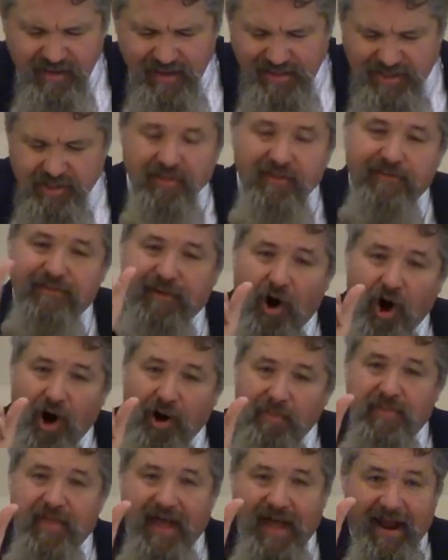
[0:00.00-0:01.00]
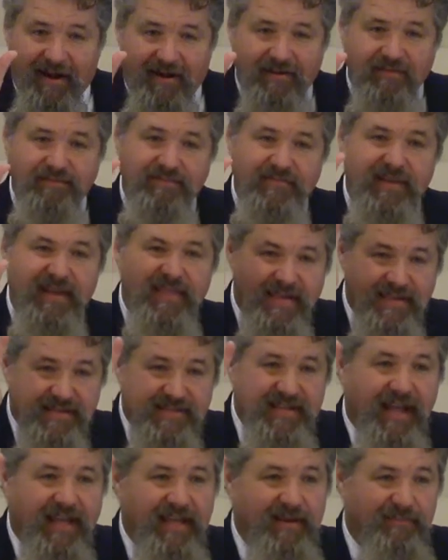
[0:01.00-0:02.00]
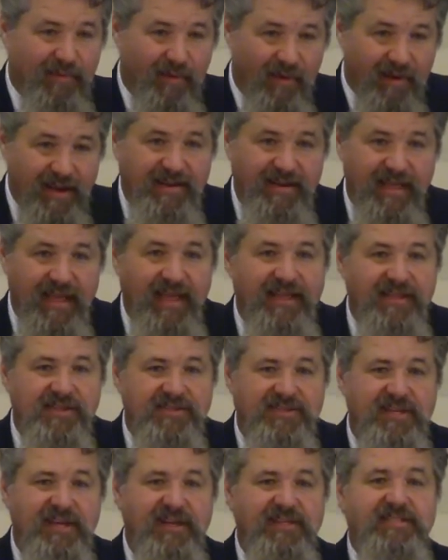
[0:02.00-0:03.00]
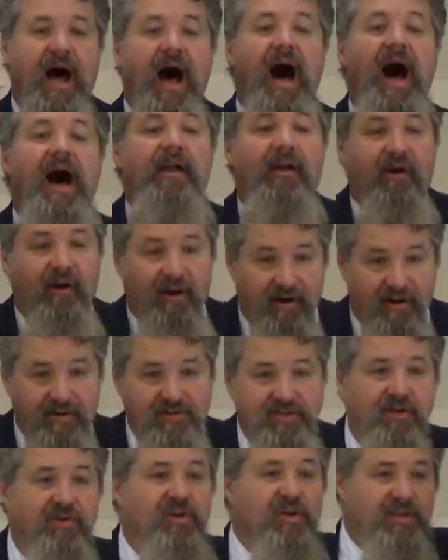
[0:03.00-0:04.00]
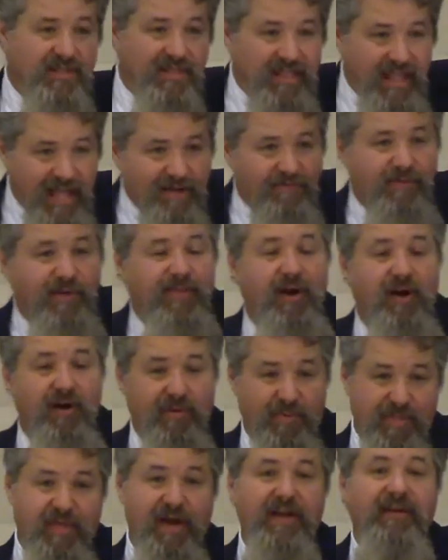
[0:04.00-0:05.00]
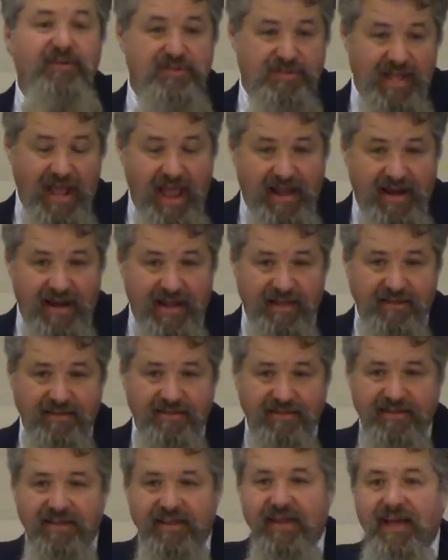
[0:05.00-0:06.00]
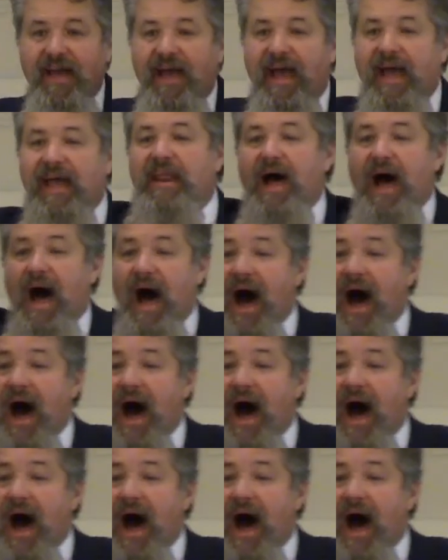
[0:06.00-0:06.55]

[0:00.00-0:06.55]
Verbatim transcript: And so the verb there in the second point is to honor her. So live with her with understanding and to